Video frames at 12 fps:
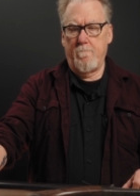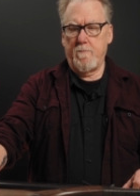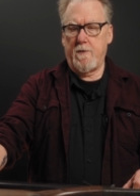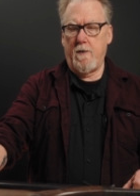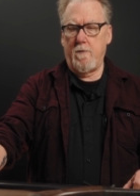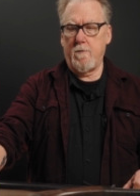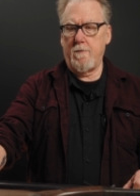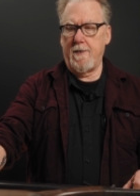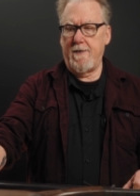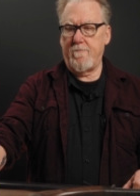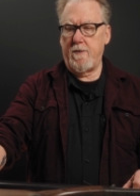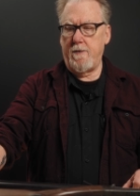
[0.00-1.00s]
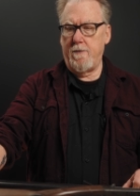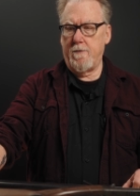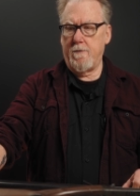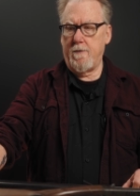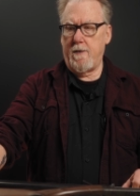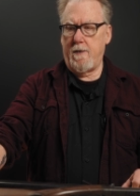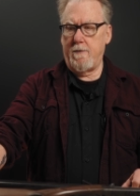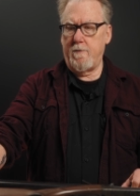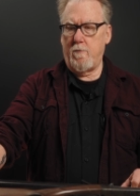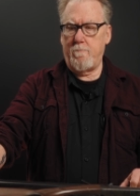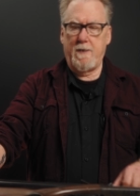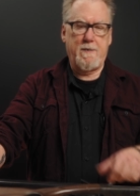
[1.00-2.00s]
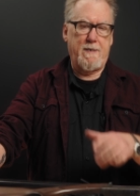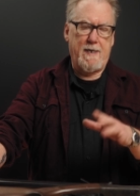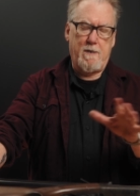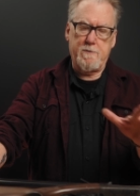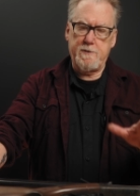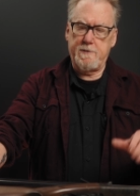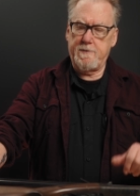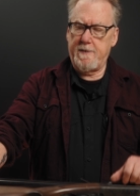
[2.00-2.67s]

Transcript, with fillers: color left here, uh, no big gouges,